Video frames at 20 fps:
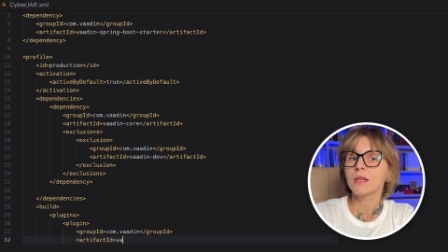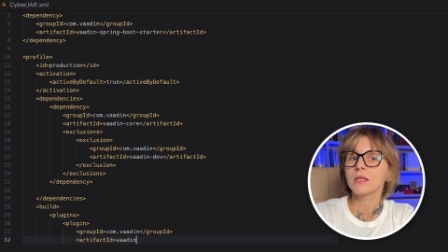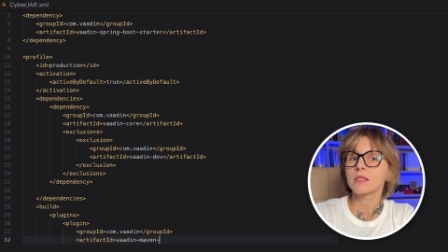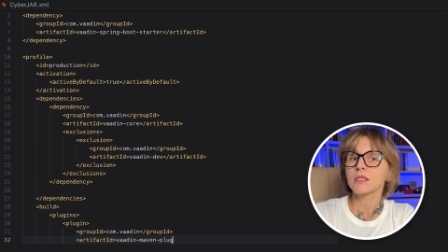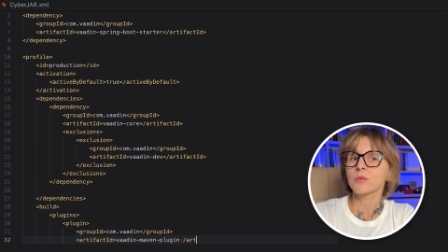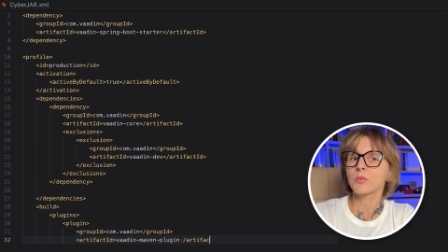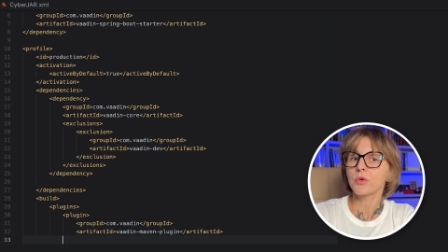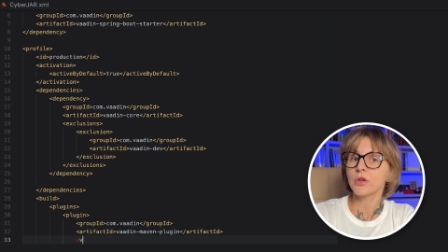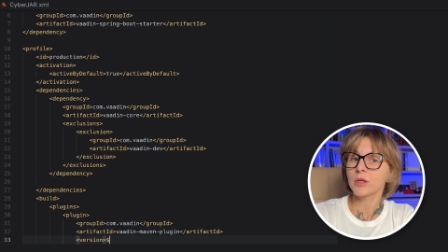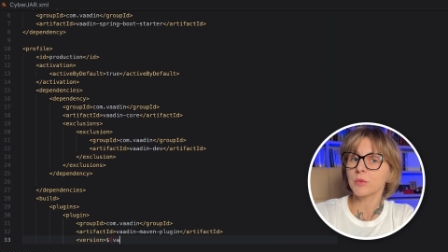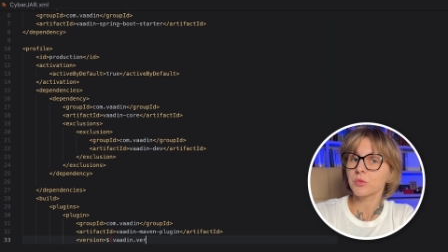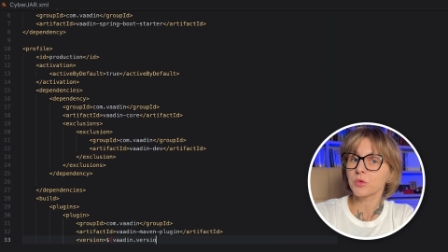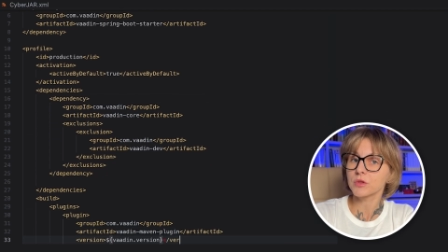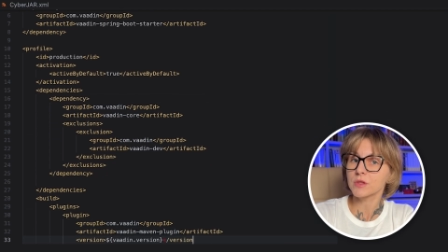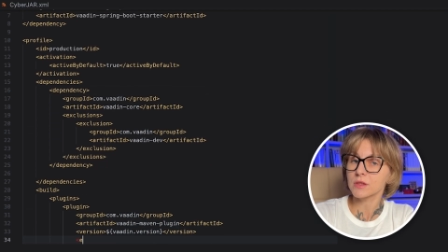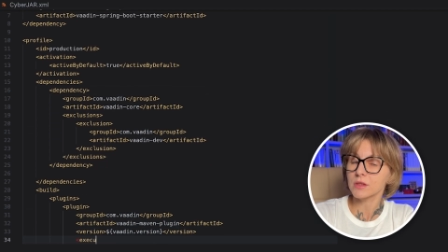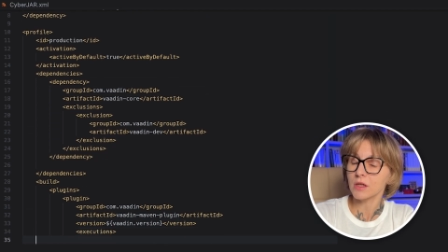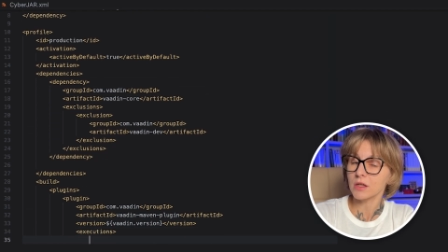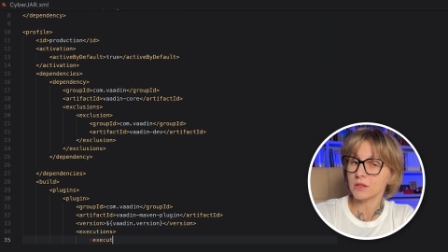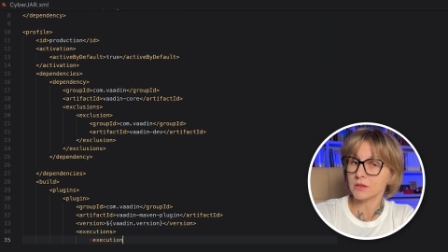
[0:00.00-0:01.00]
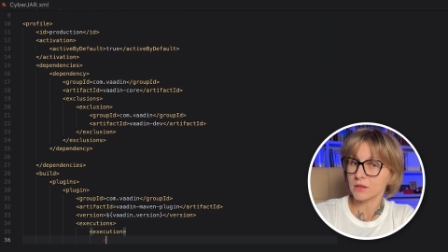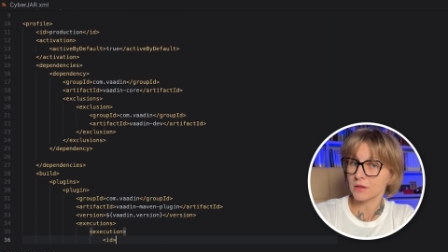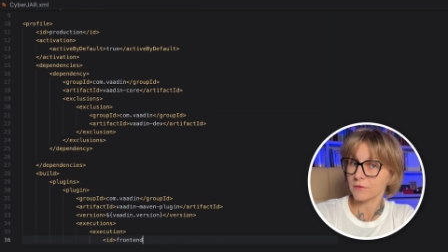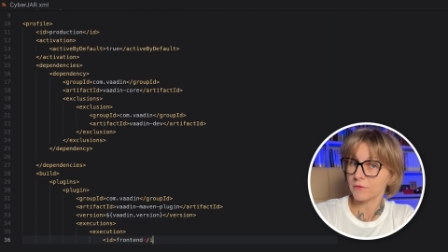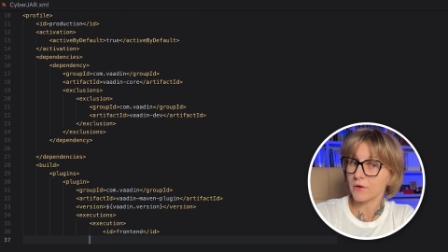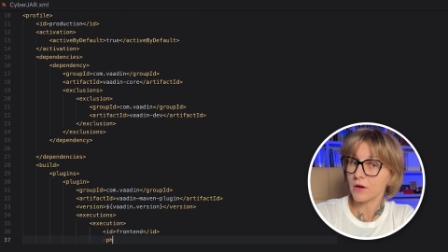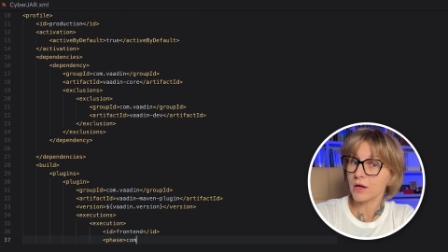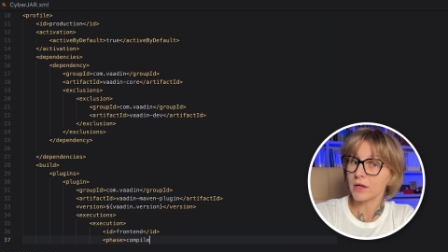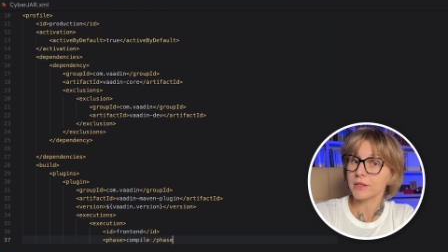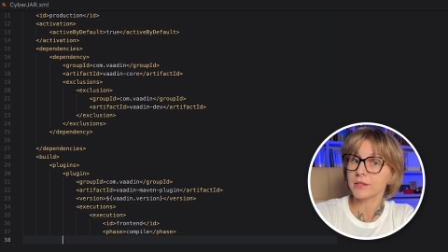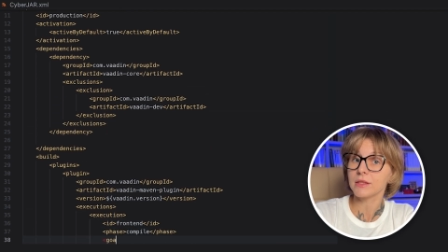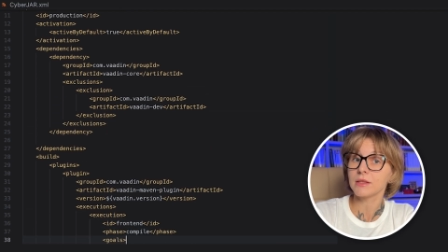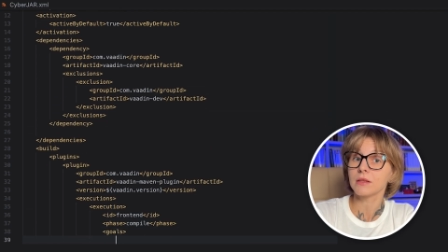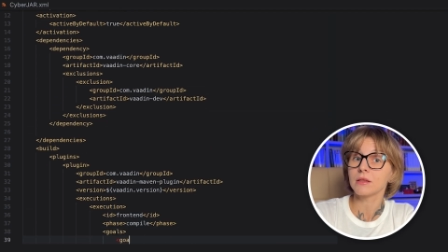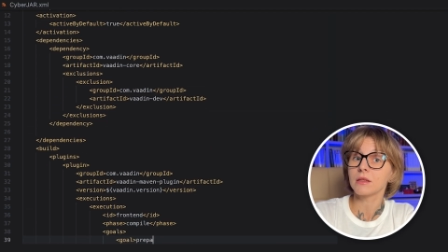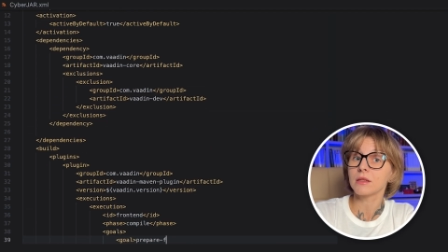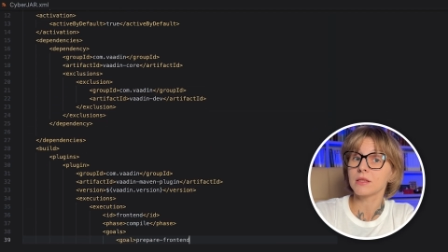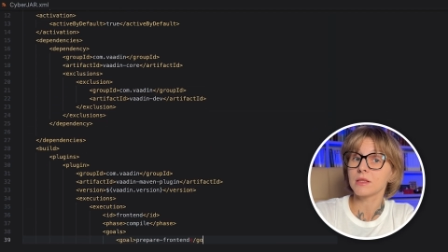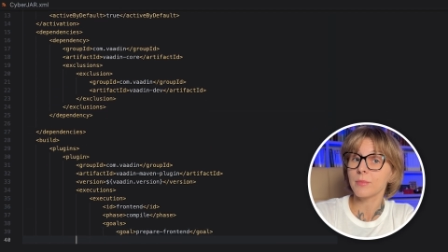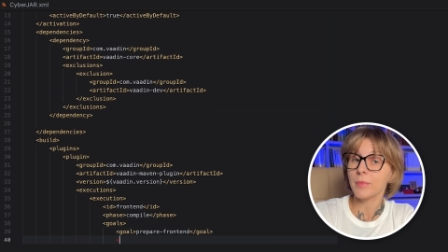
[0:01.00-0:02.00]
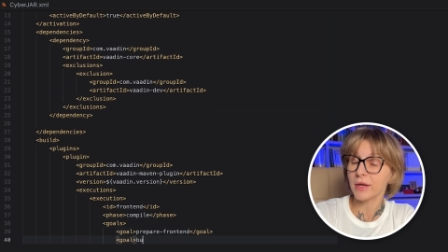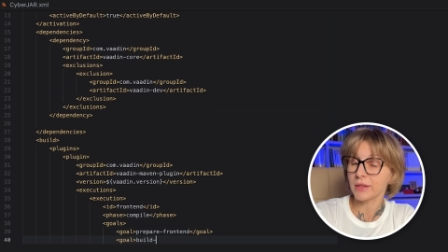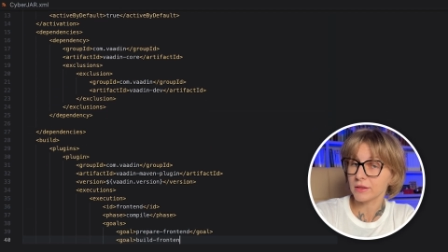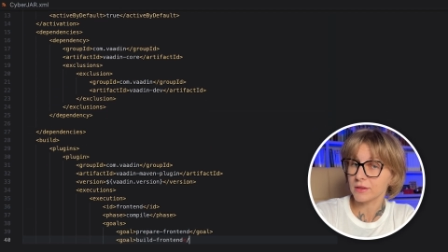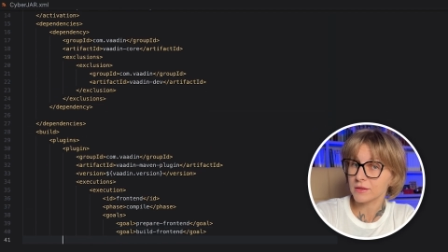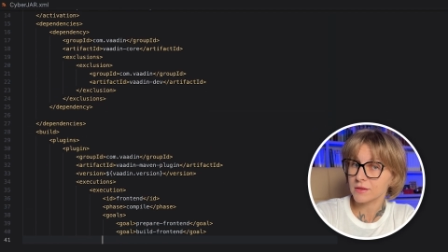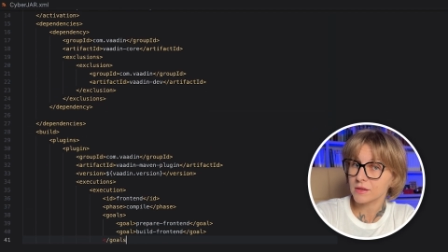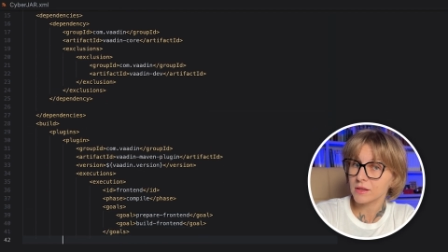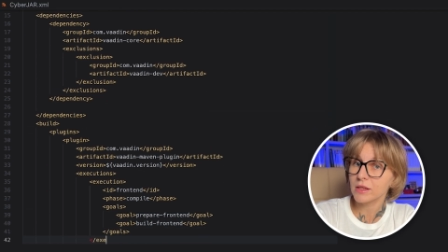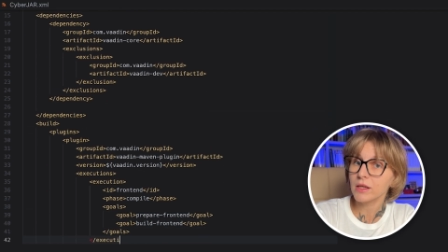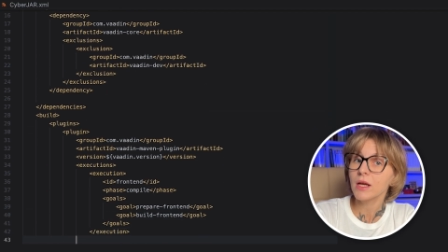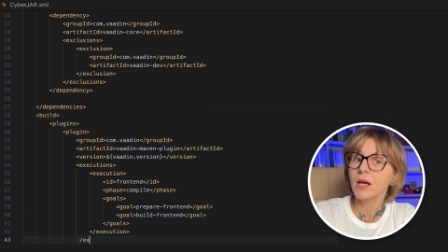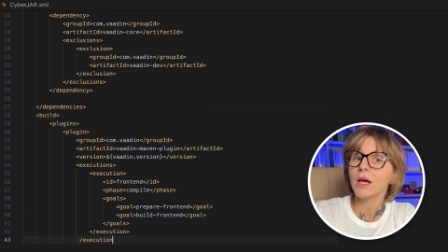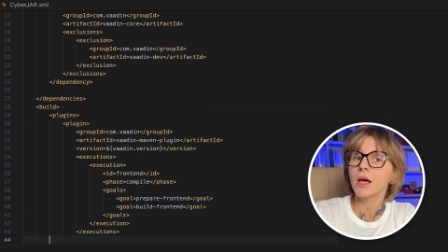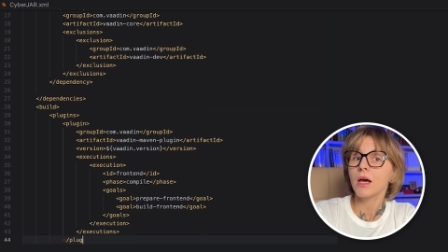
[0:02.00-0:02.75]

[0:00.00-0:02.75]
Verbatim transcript: Spring Boot Starter Vaadin dependency,